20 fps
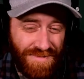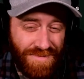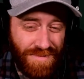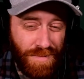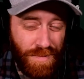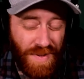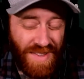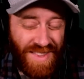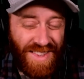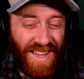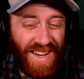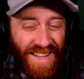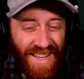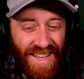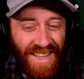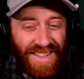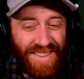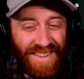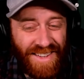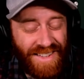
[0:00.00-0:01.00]
But then
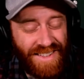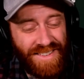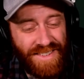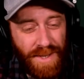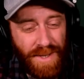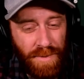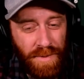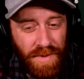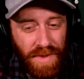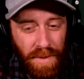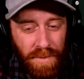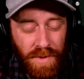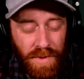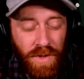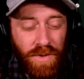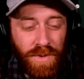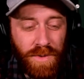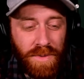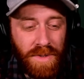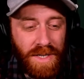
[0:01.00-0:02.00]
again, some of them
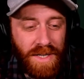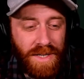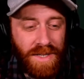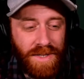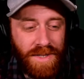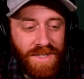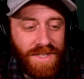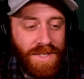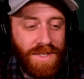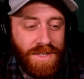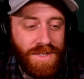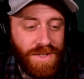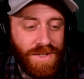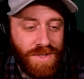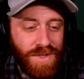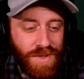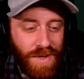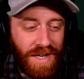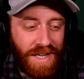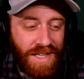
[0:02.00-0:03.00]
do.
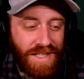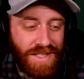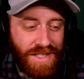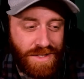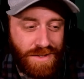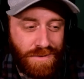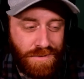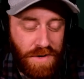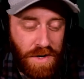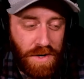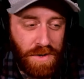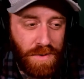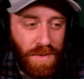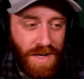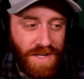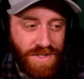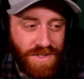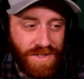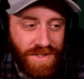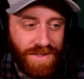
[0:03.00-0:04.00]
So I guess it's a fair
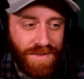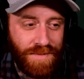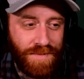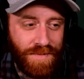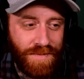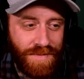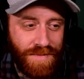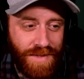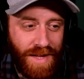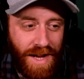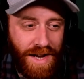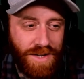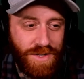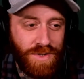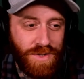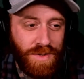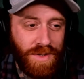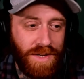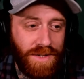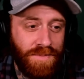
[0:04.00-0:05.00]
question,
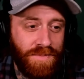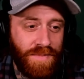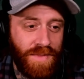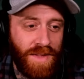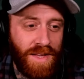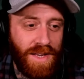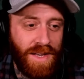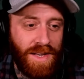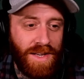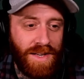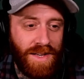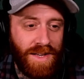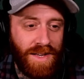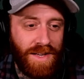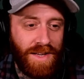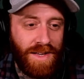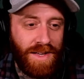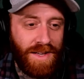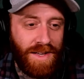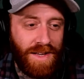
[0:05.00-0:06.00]
actually.
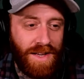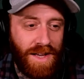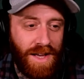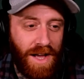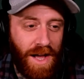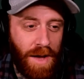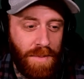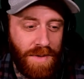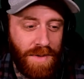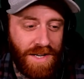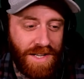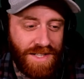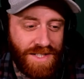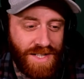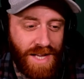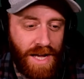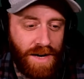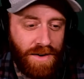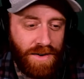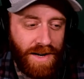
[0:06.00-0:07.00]
I mean, it's
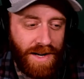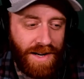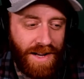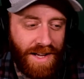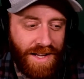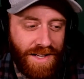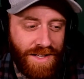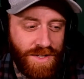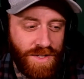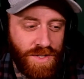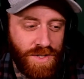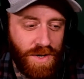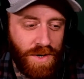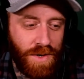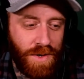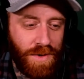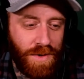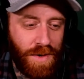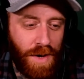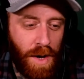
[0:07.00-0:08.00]
Saturday night,
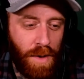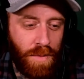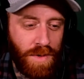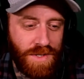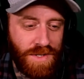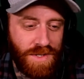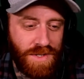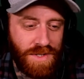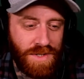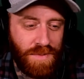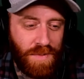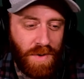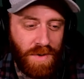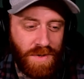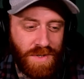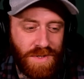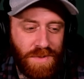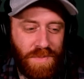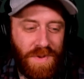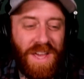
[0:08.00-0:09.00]
so I wasn't
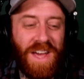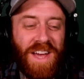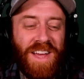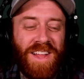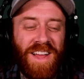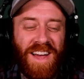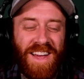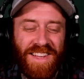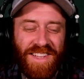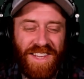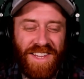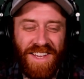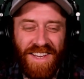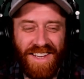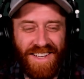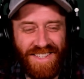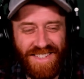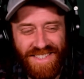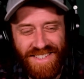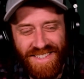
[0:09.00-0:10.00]
supposed to be like
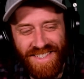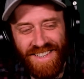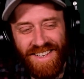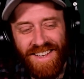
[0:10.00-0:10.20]
this.